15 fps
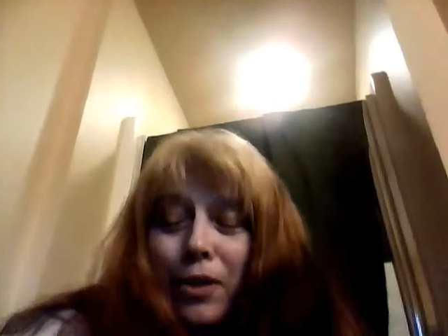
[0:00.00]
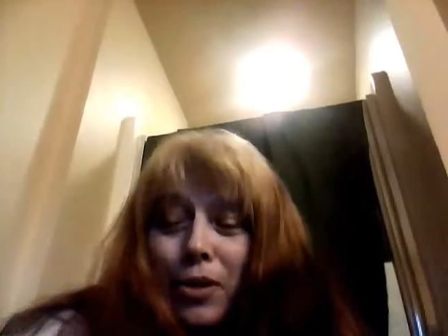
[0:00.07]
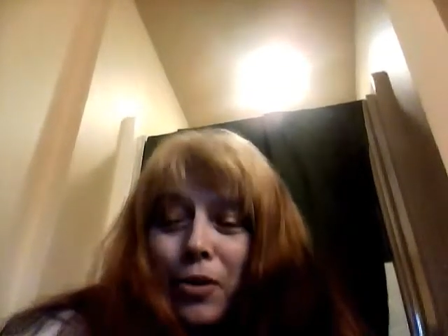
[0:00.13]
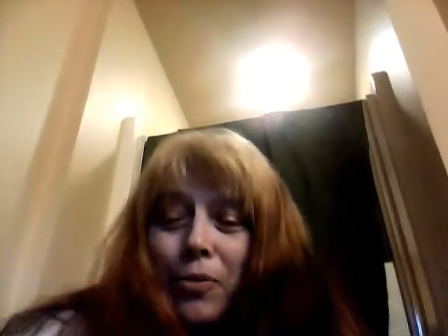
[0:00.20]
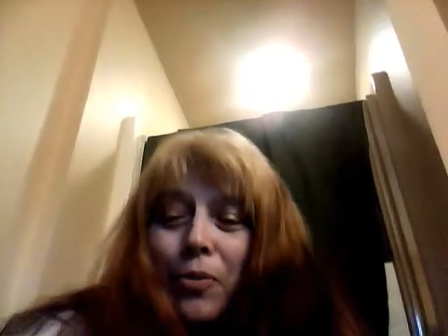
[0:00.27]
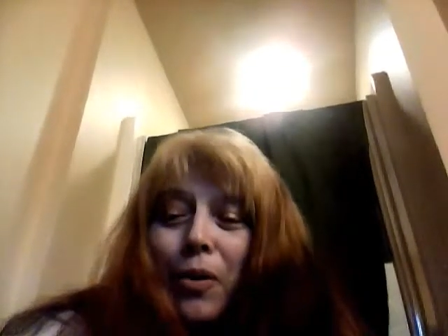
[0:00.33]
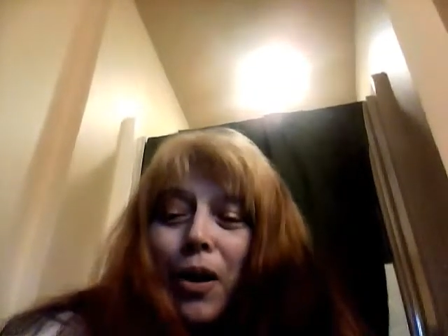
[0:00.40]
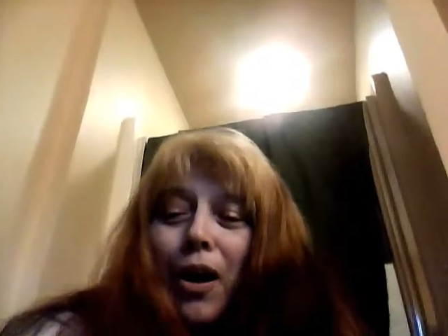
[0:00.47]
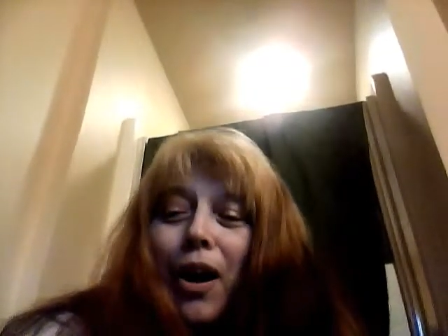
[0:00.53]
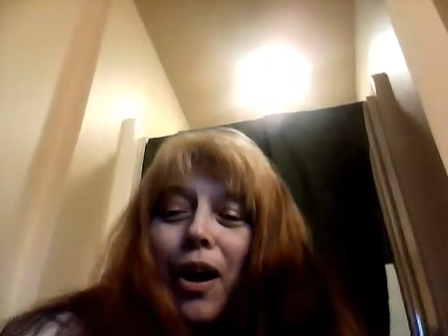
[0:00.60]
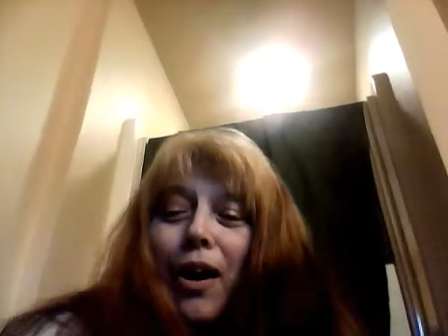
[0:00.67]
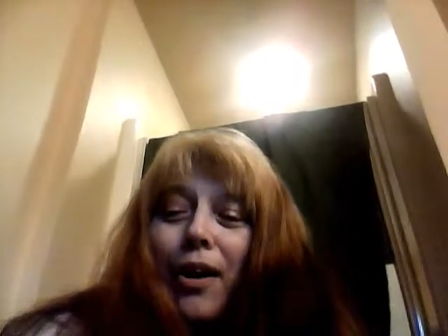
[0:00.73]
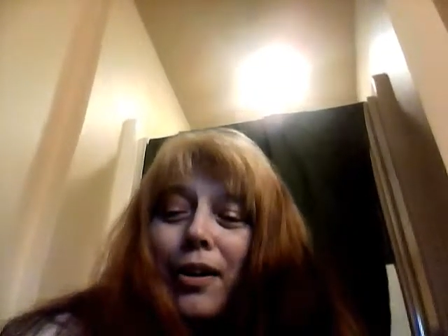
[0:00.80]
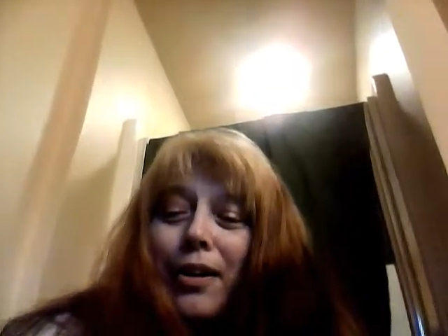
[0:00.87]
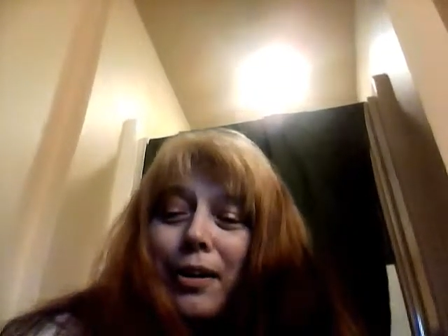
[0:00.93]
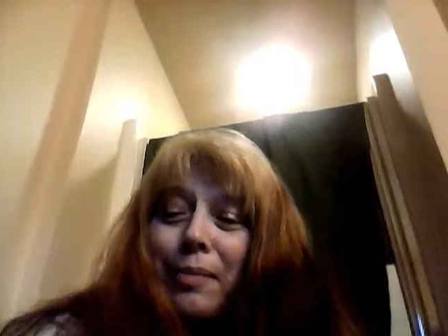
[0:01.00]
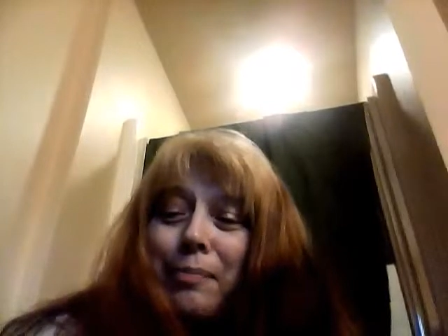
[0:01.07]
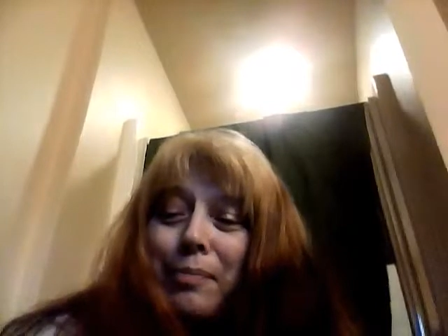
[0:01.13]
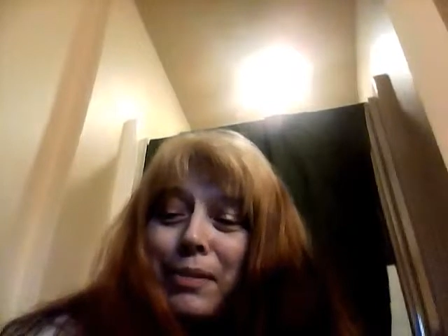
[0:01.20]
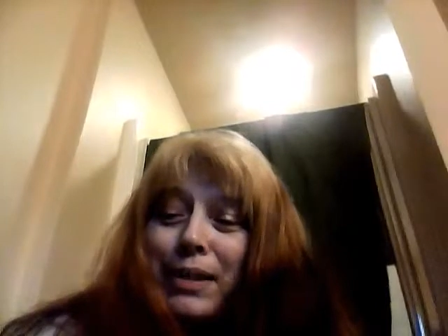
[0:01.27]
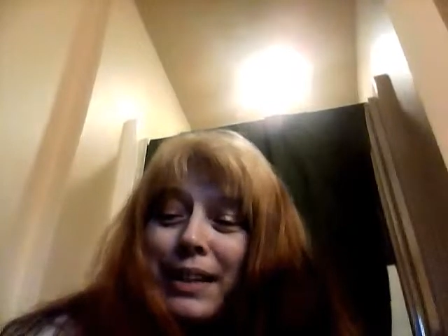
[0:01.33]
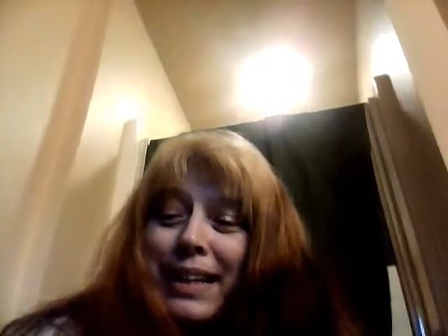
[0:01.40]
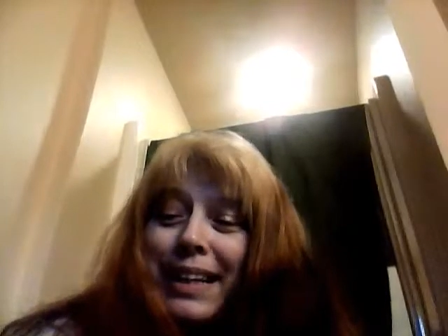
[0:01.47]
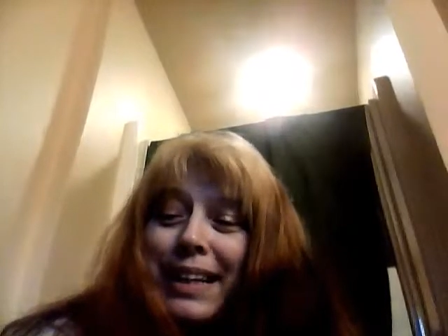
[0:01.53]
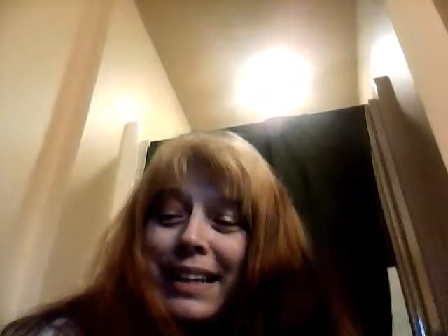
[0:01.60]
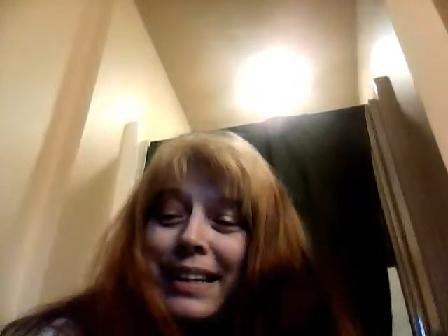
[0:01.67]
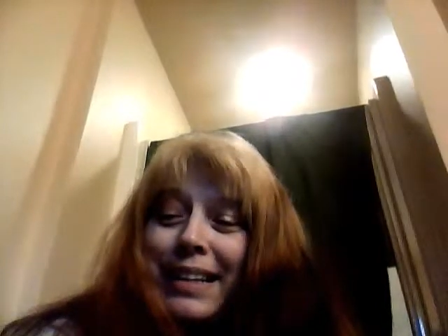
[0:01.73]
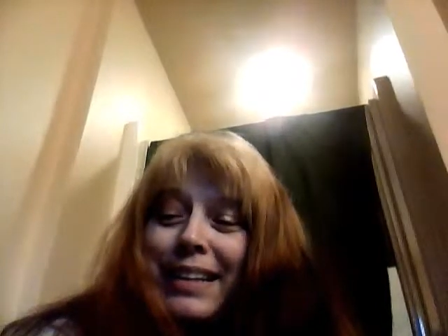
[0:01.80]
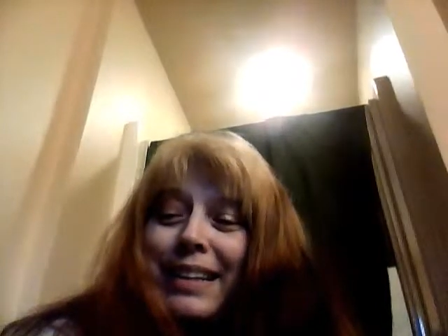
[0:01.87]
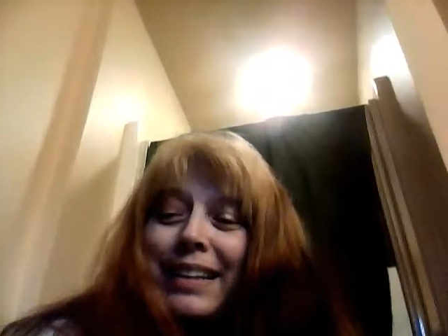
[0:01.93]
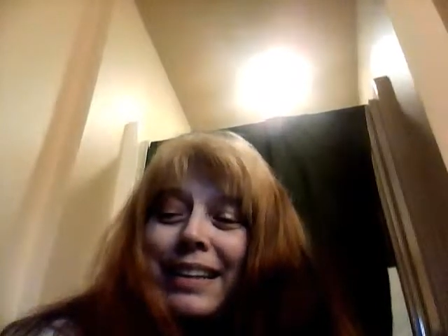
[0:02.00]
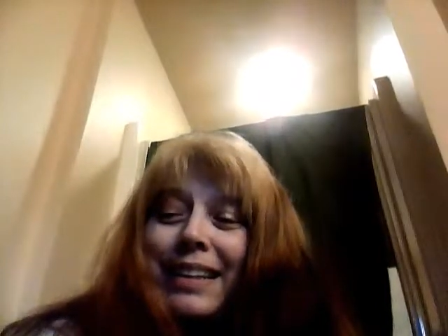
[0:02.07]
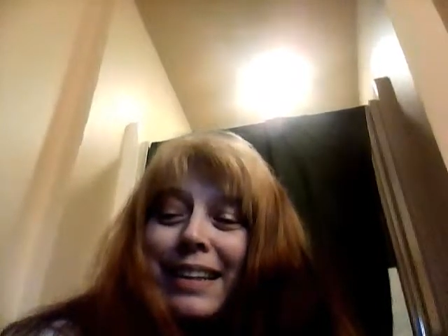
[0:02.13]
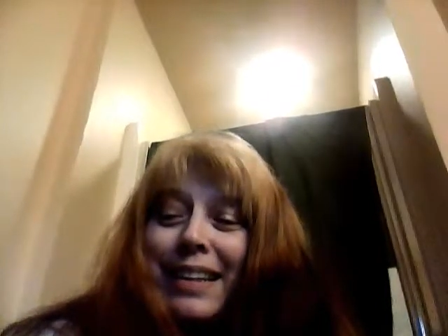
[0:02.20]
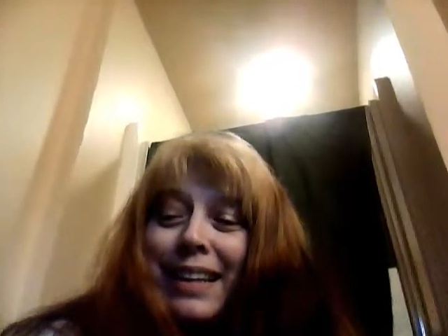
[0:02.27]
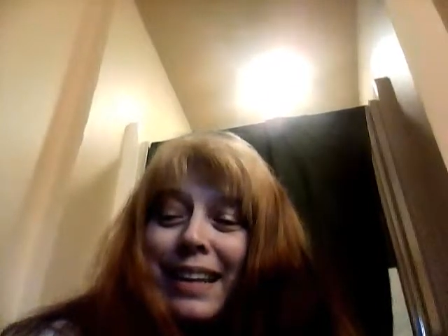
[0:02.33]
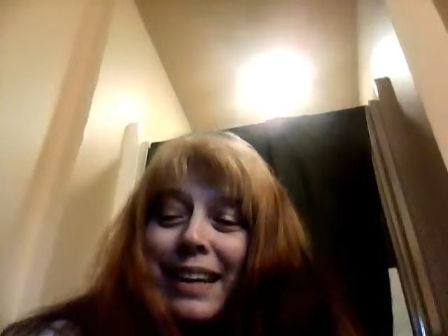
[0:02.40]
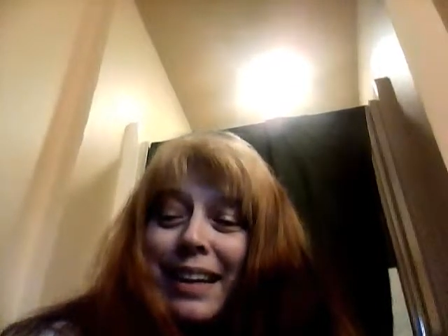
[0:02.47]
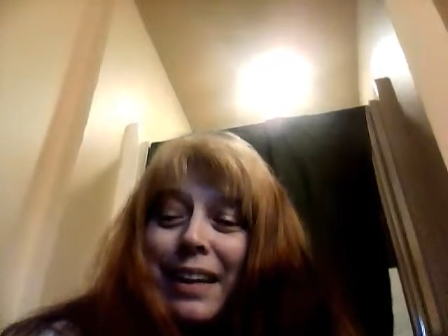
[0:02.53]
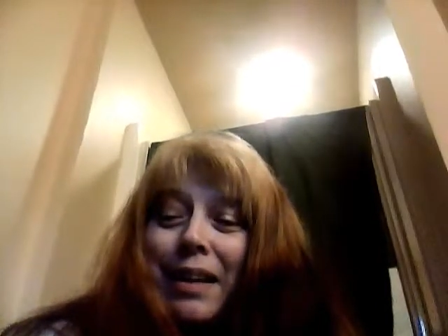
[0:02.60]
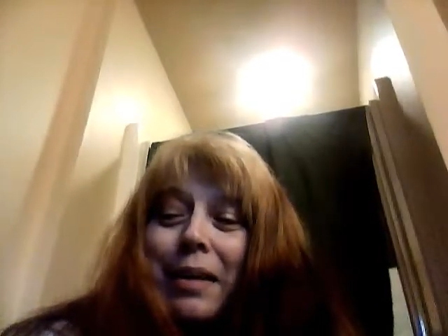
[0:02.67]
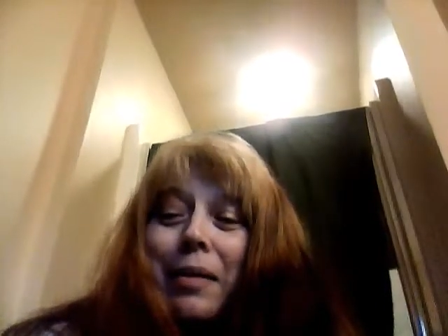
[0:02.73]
You are completely